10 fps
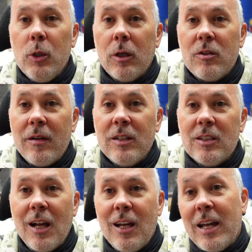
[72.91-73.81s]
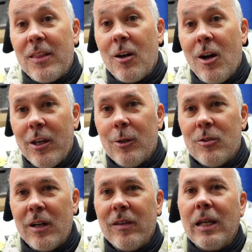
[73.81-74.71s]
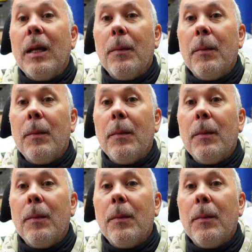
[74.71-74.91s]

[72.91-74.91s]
your driving style, and the car you're driving